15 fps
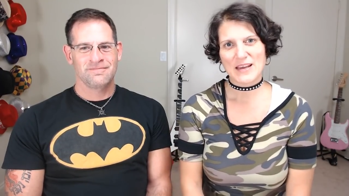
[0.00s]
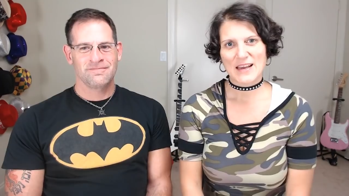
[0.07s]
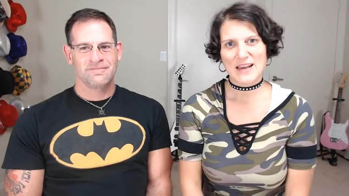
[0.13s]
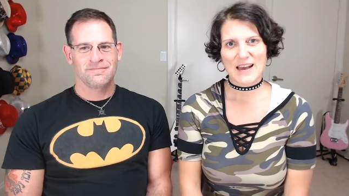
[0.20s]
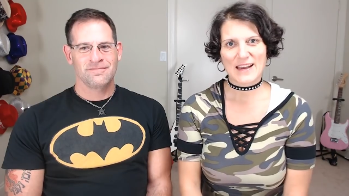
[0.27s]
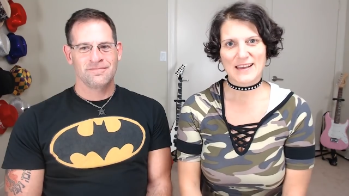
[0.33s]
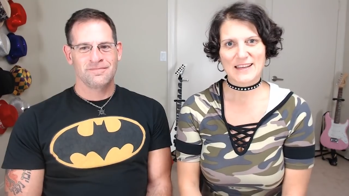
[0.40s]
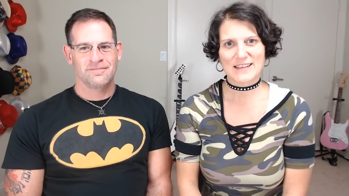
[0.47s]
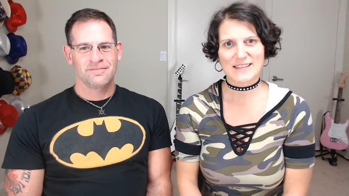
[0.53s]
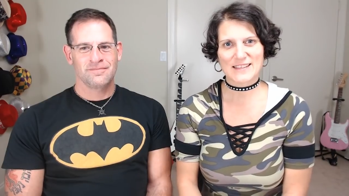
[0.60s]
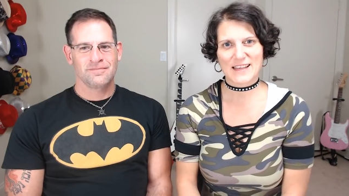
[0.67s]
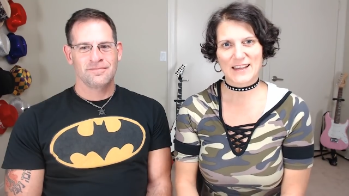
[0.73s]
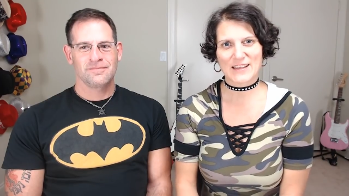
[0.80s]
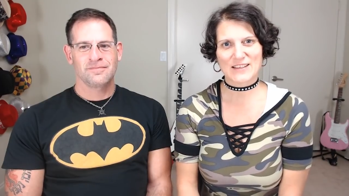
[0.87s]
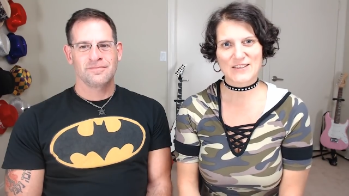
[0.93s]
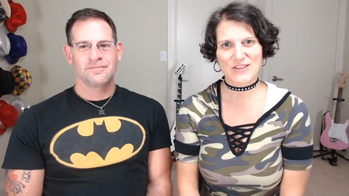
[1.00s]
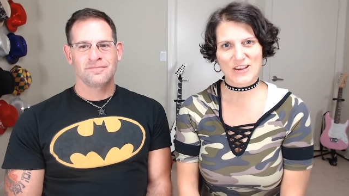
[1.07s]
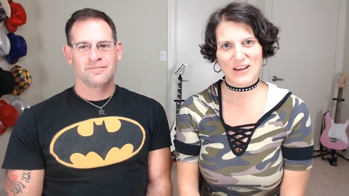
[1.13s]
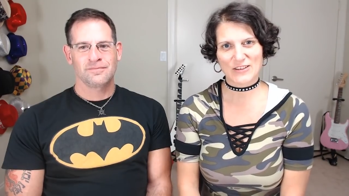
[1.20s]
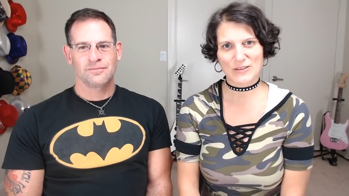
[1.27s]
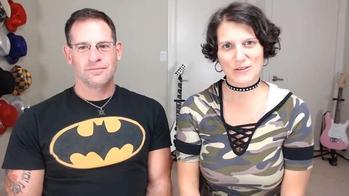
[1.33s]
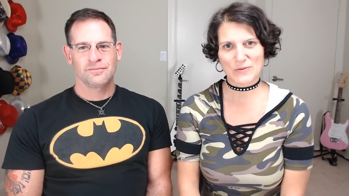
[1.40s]
Speaker 1: I get a second
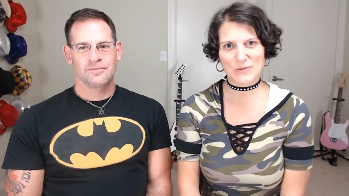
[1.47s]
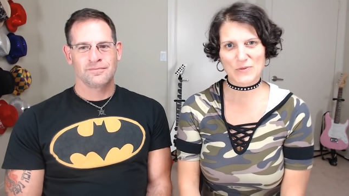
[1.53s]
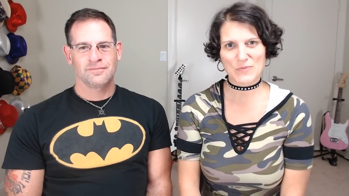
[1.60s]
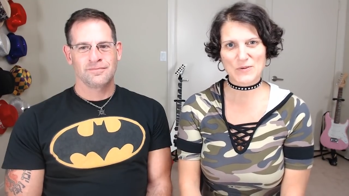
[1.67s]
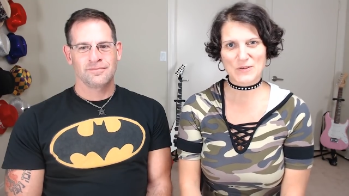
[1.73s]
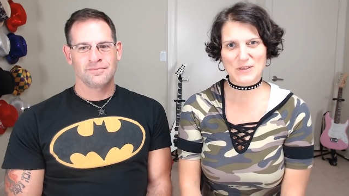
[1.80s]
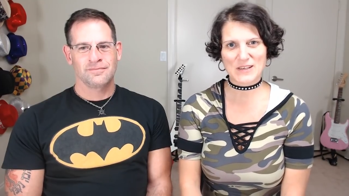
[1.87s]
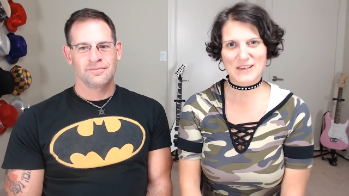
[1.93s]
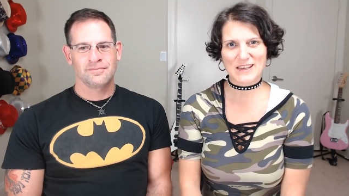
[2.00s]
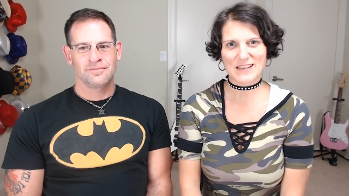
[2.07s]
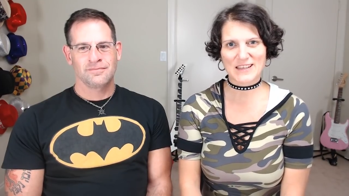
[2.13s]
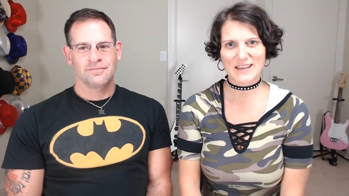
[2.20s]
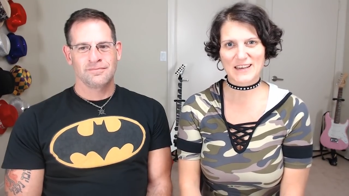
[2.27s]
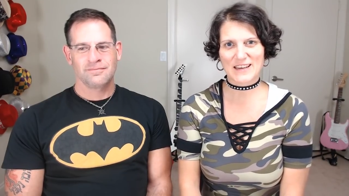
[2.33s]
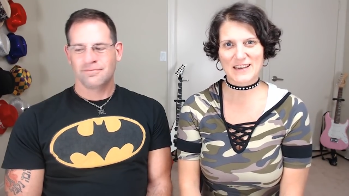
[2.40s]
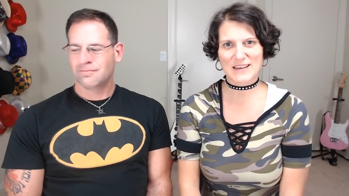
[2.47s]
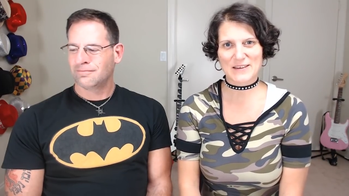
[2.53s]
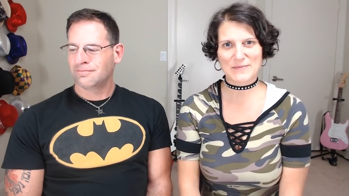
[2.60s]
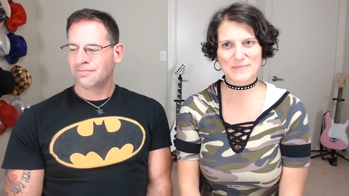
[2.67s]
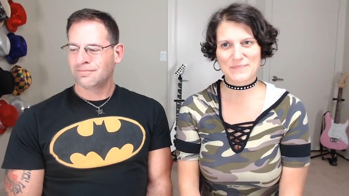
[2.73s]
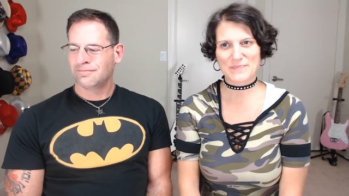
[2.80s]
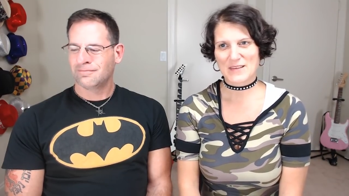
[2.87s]
childhood with music, and I
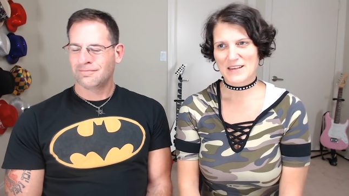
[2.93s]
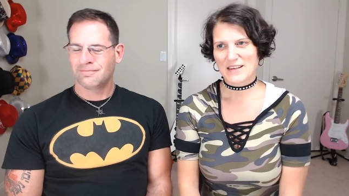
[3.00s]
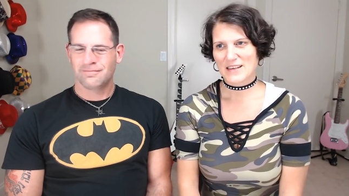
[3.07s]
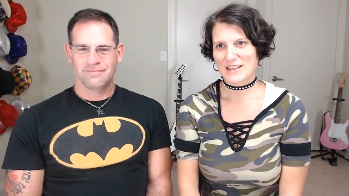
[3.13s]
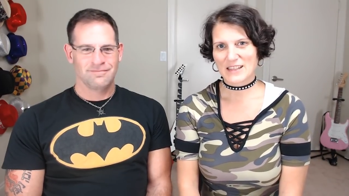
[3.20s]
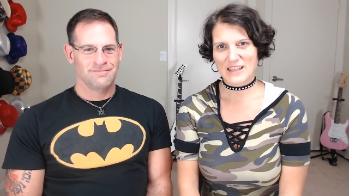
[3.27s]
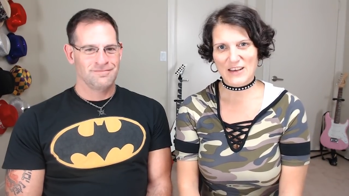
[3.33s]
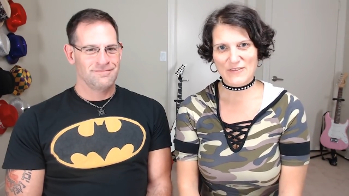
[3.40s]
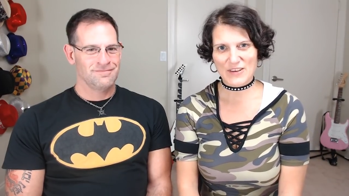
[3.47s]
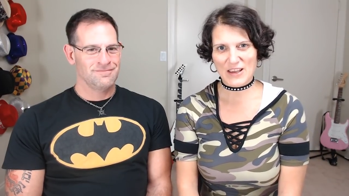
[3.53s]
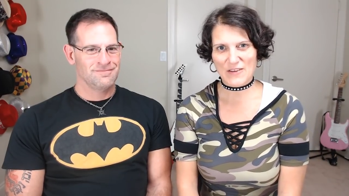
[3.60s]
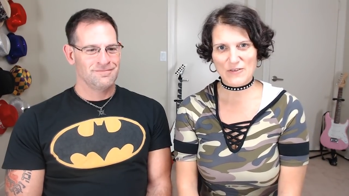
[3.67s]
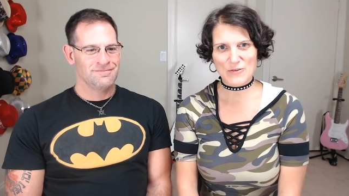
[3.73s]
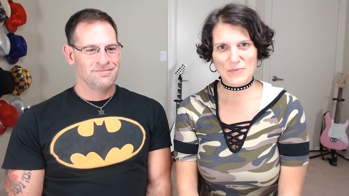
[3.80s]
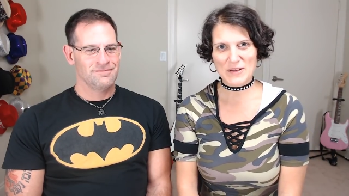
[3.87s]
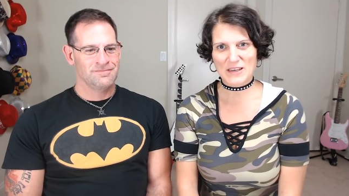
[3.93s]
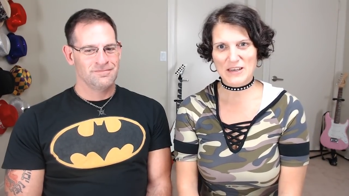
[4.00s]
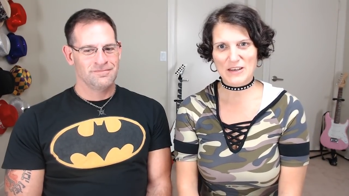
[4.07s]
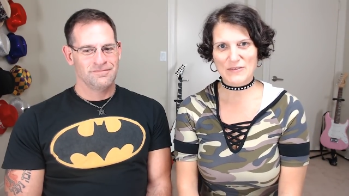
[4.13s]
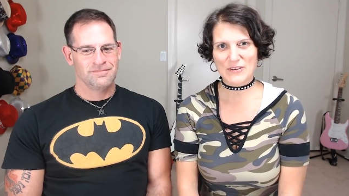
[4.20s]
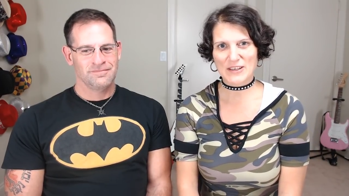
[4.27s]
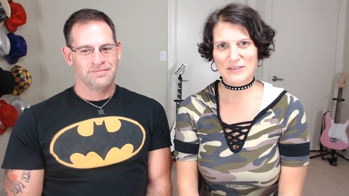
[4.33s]
am loving every minute
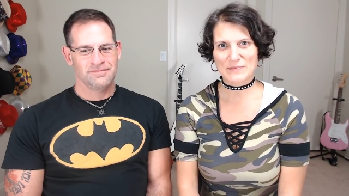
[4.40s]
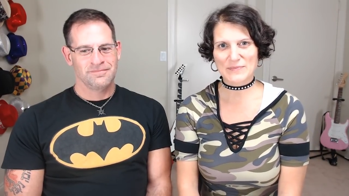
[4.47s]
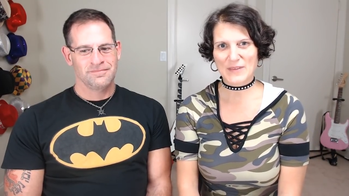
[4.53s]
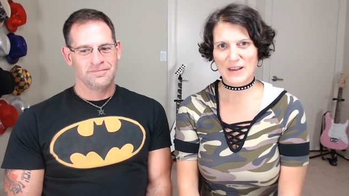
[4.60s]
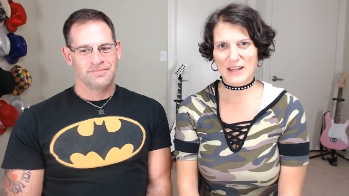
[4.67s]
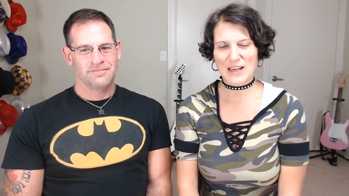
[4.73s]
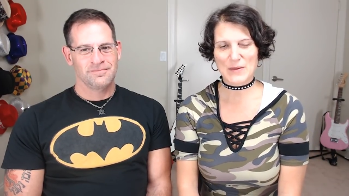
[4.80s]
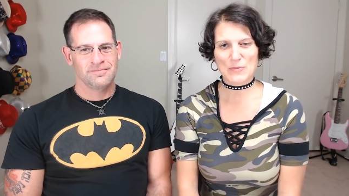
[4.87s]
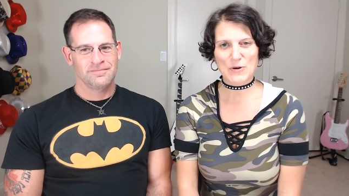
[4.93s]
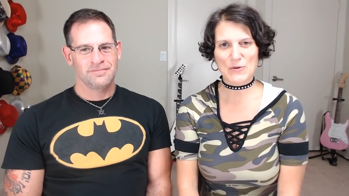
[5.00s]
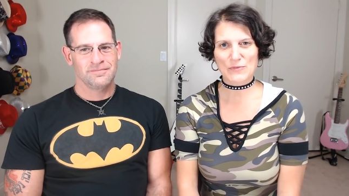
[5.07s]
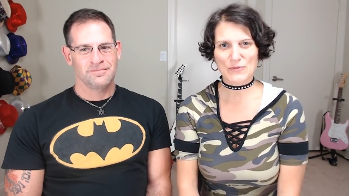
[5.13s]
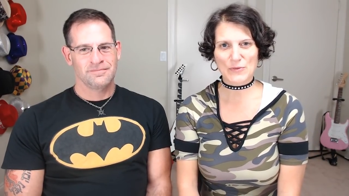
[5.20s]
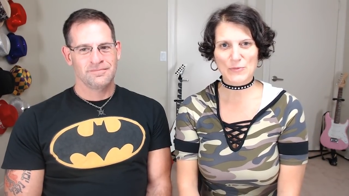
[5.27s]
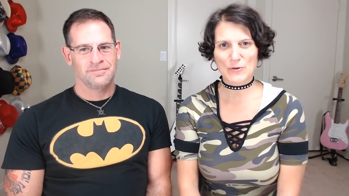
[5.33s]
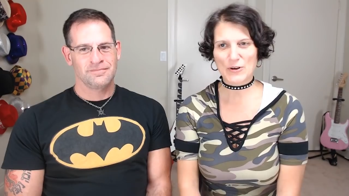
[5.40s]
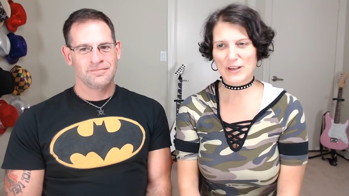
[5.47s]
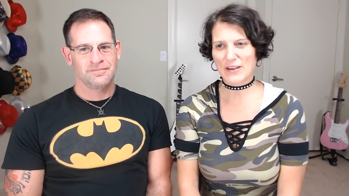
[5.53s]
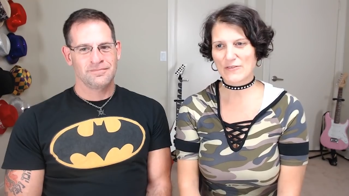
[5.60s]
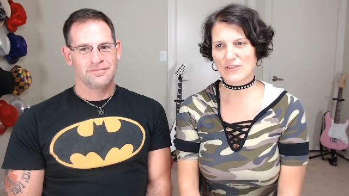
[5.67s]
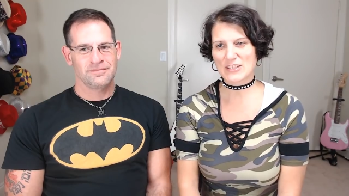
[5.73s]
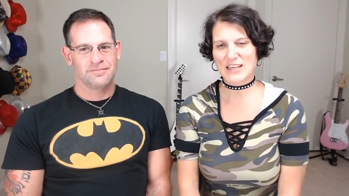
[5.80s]
of it. I come home from work
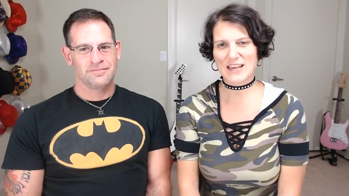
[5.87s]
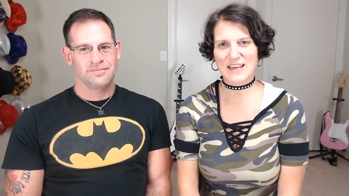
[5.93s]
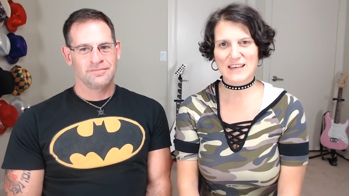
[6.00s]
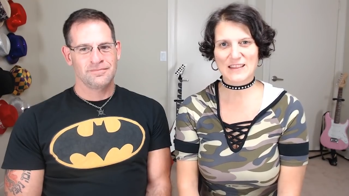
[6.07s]
every day and the